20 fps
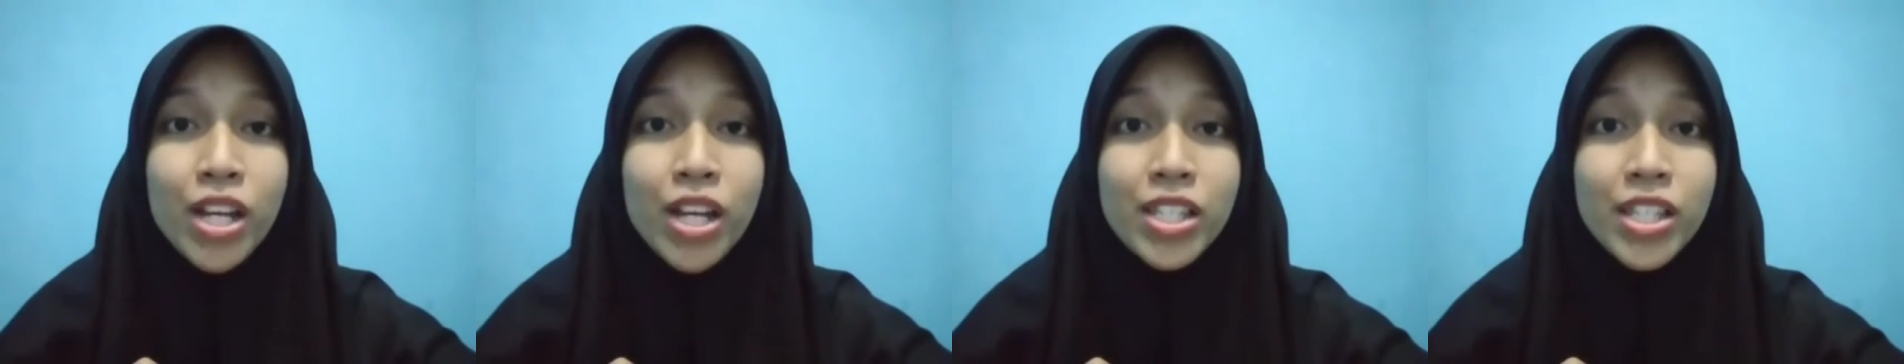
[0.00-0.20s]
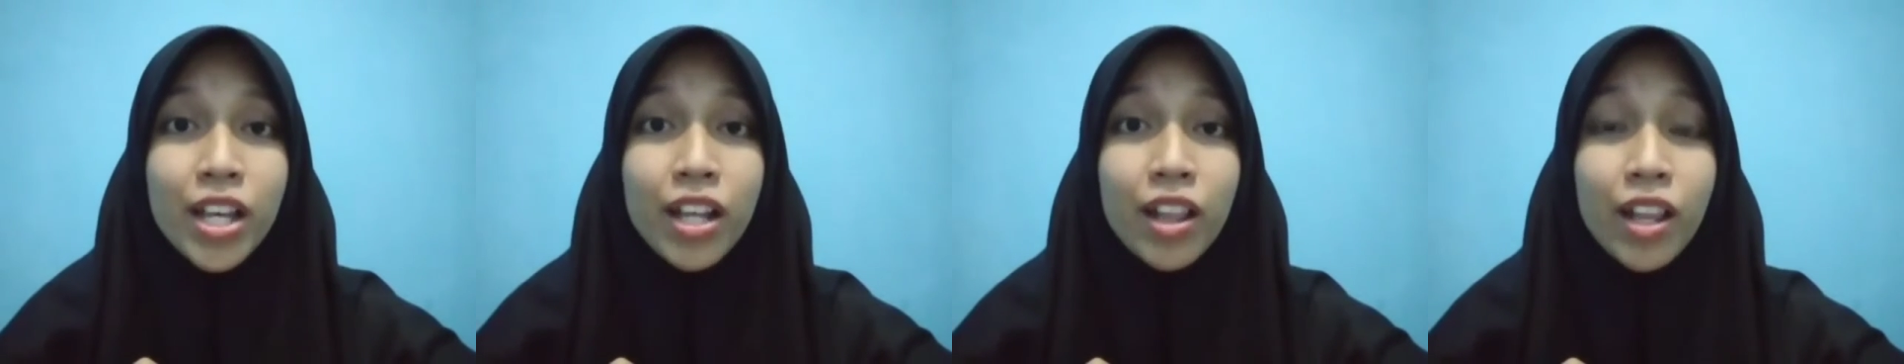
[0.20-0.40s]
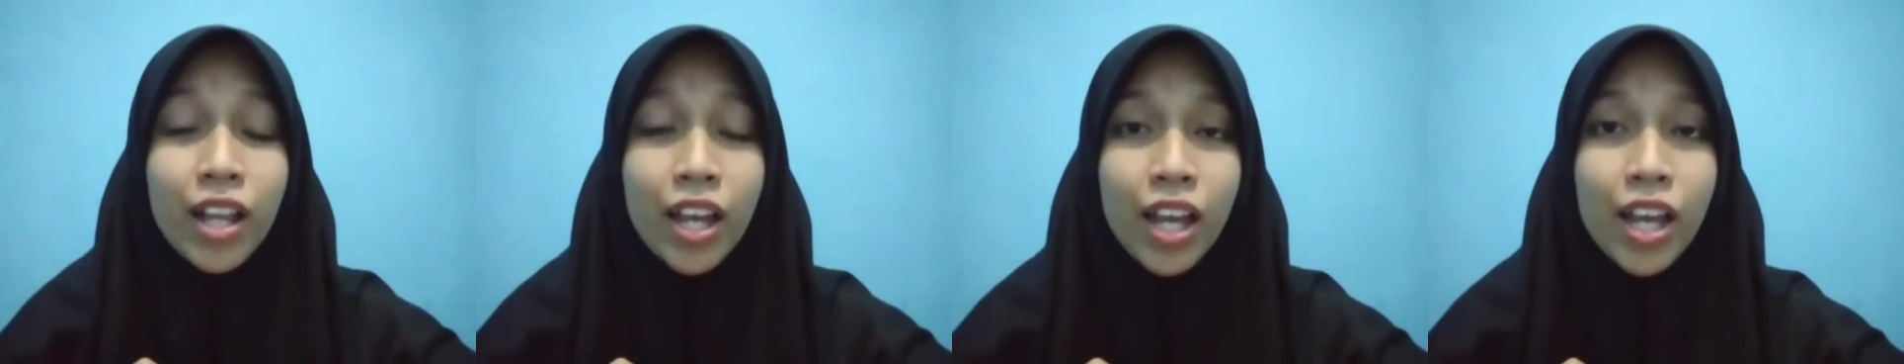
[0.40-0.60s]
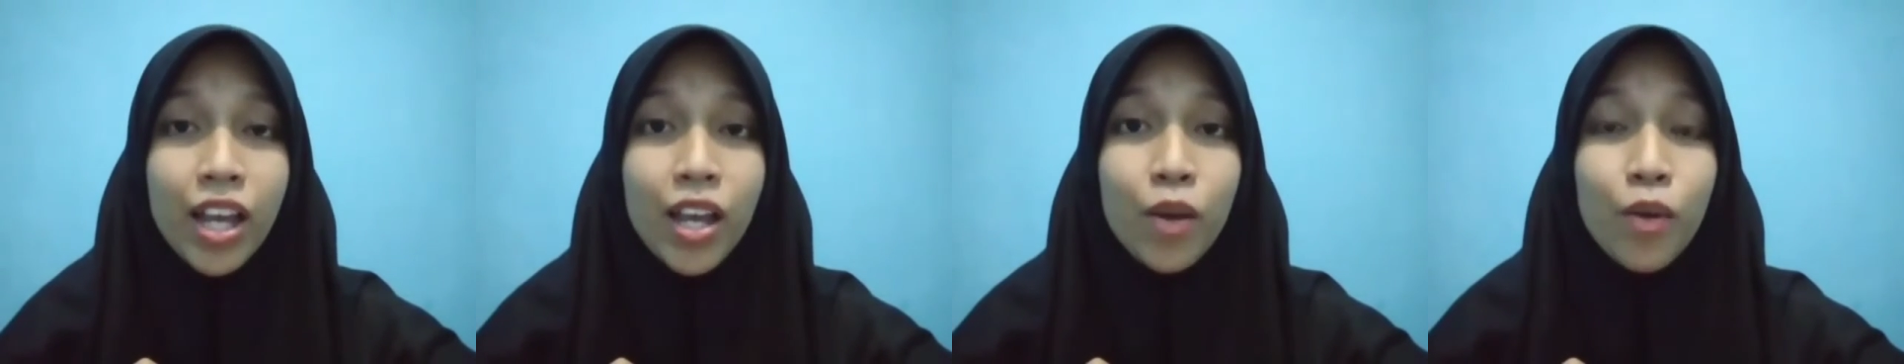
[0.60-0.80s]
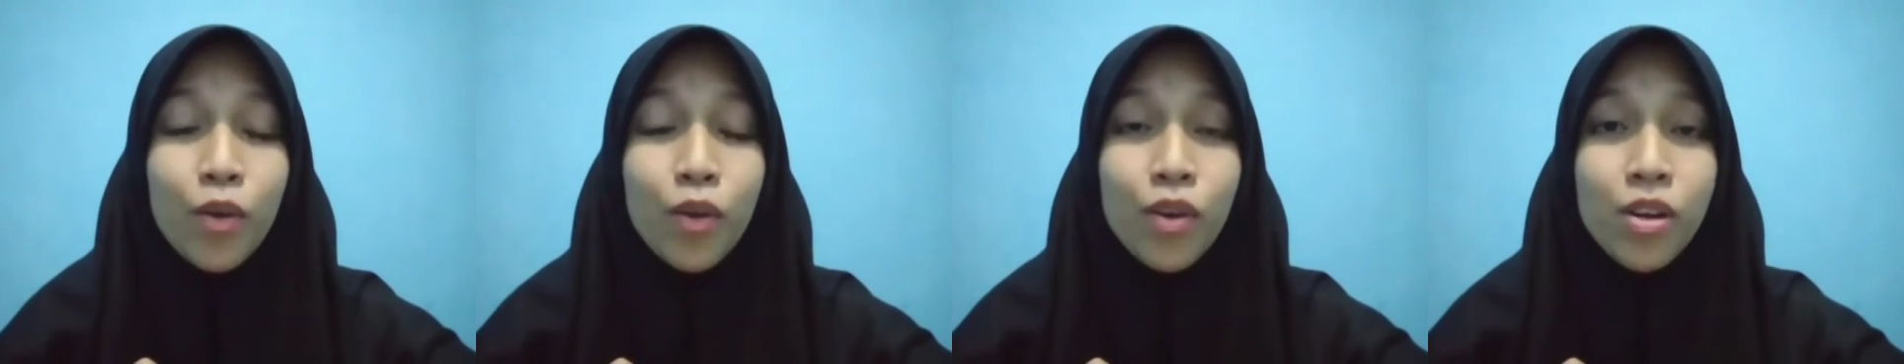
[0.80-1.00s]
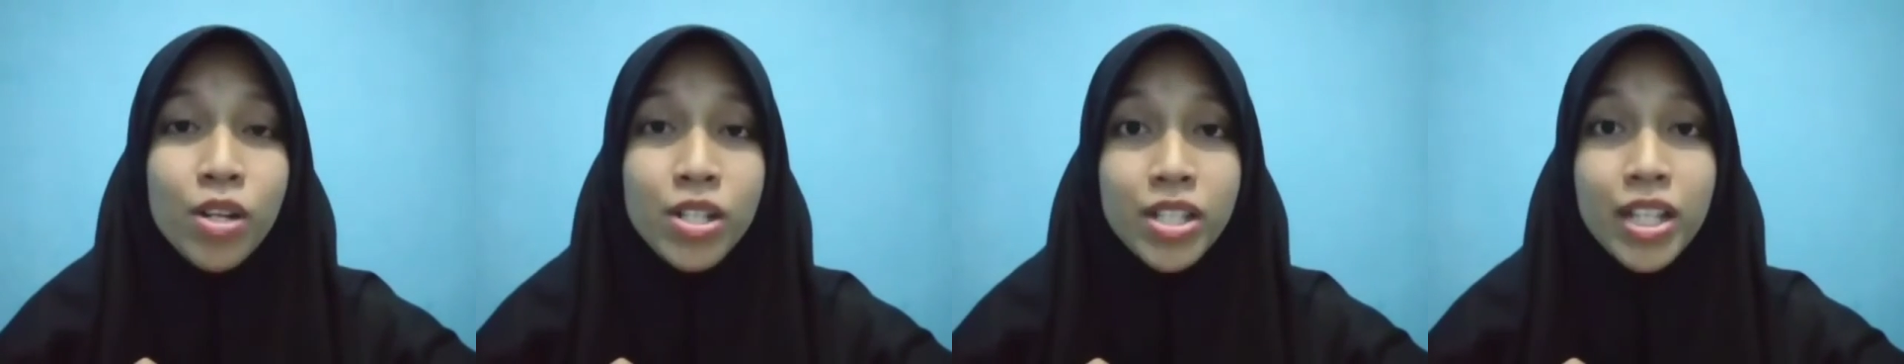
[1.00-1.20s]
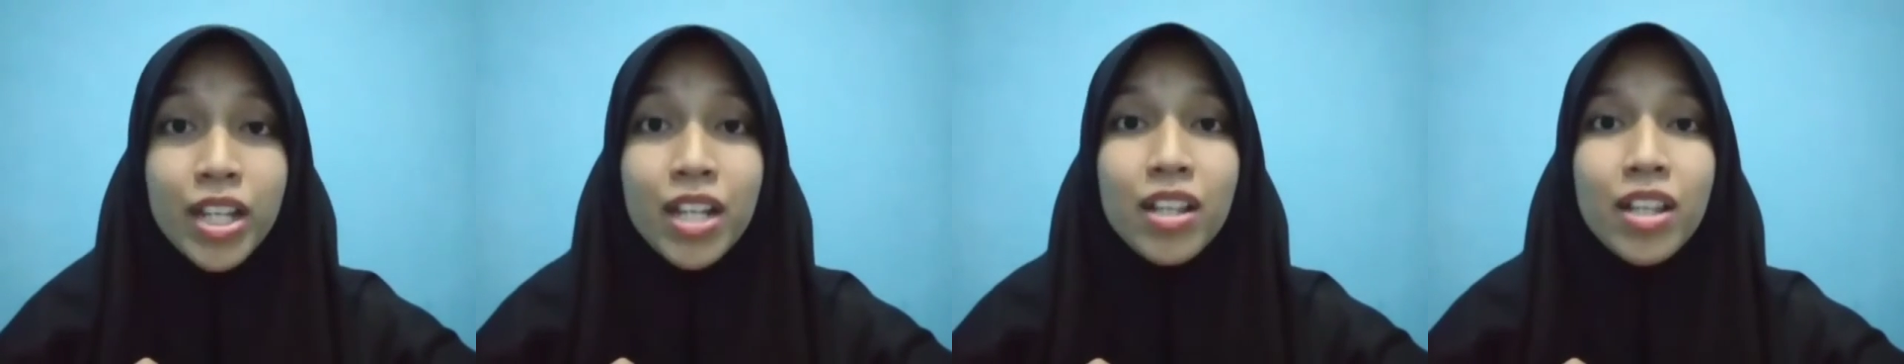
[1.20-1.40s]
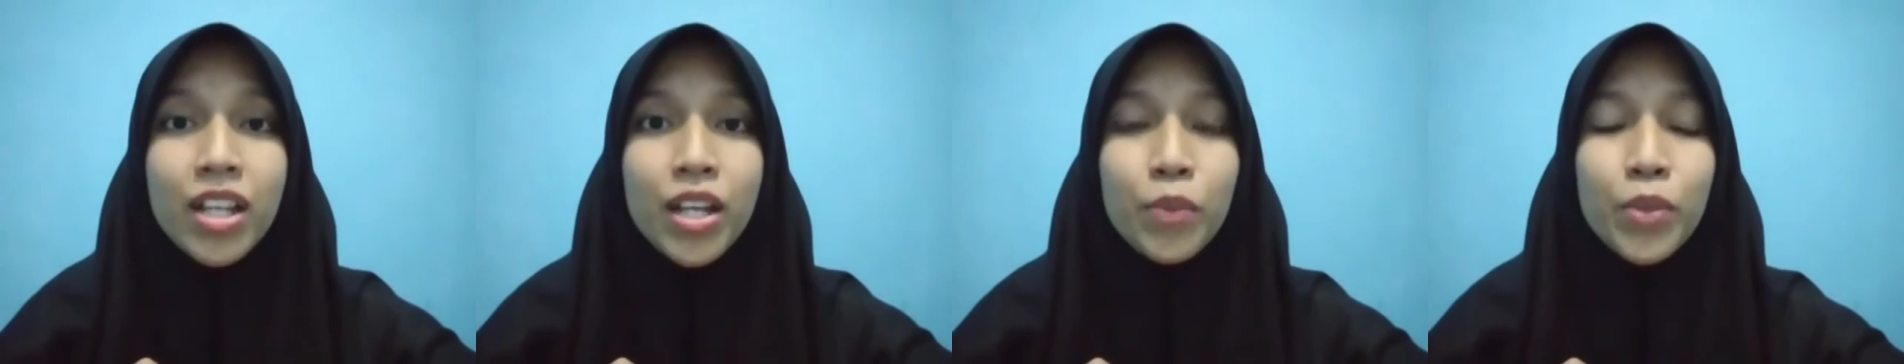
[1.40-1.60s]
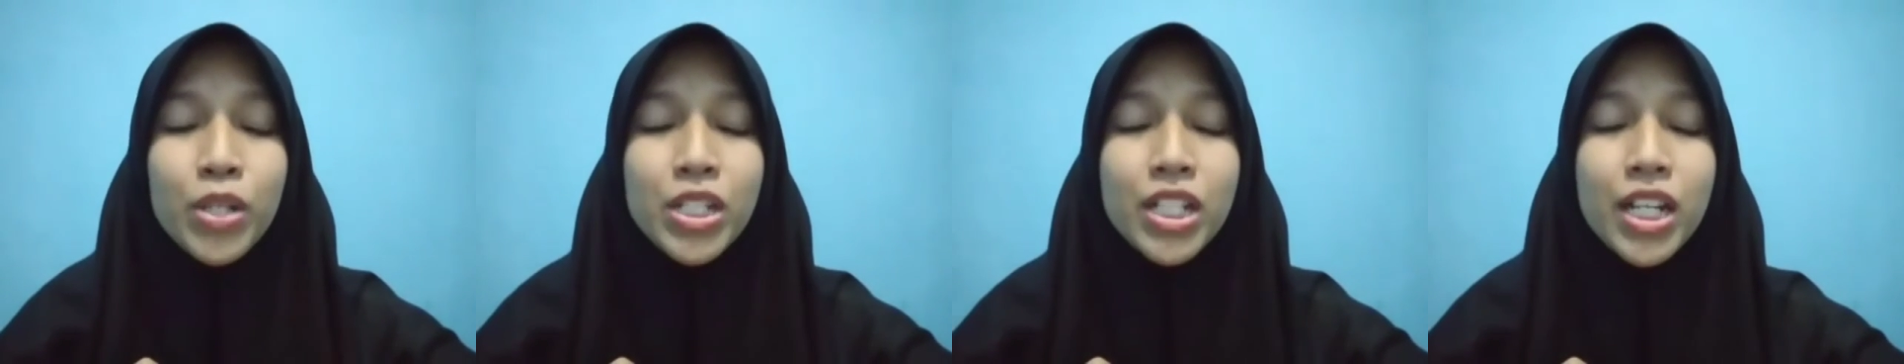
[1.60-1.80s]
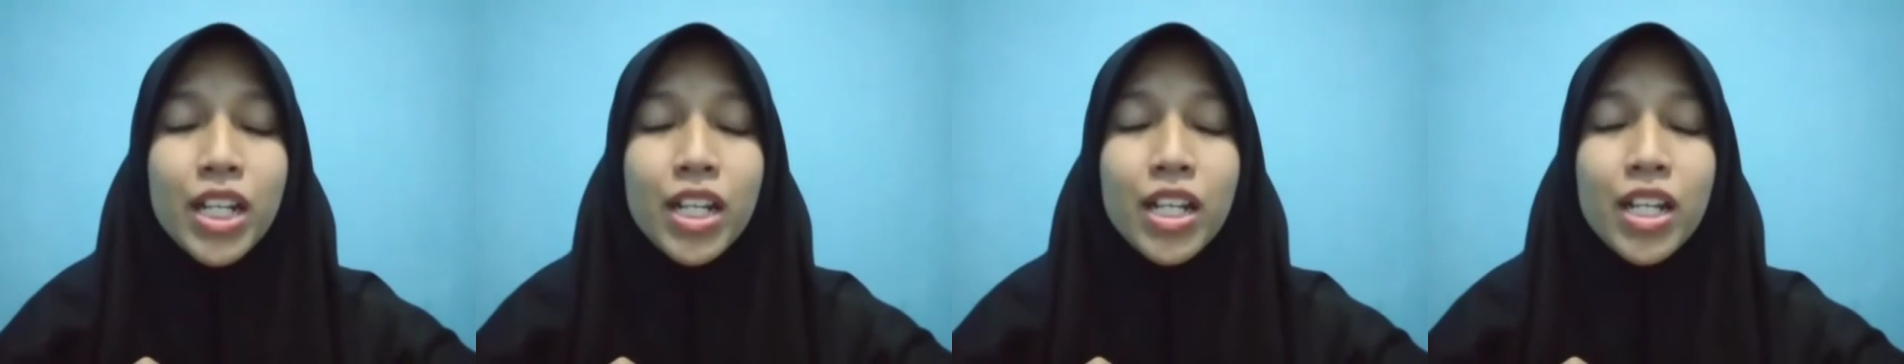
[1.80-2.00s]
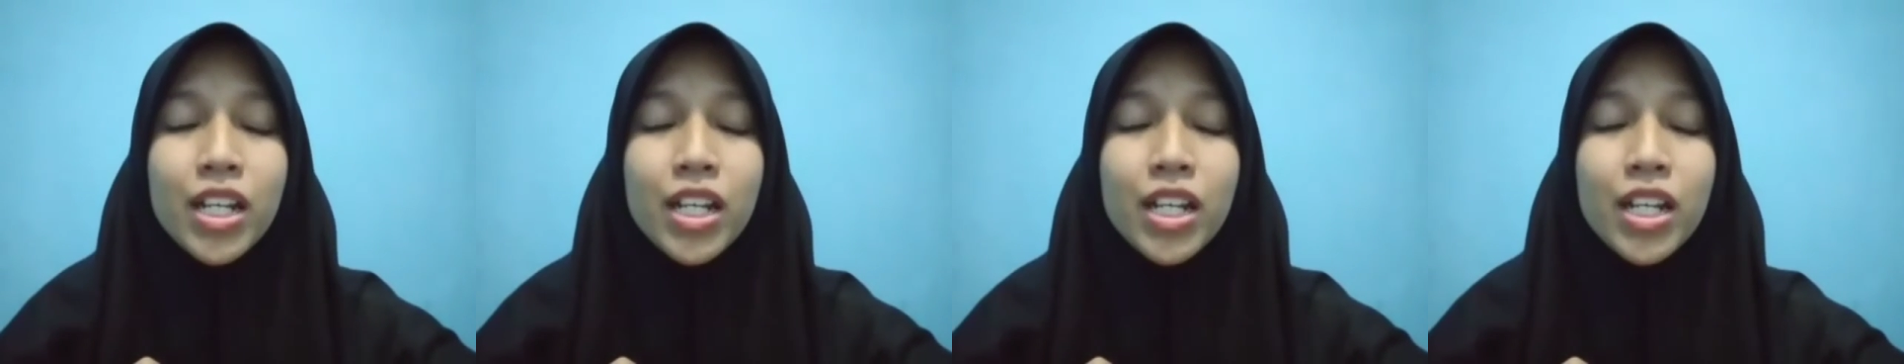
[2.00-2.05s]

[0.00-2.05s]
SLA or second language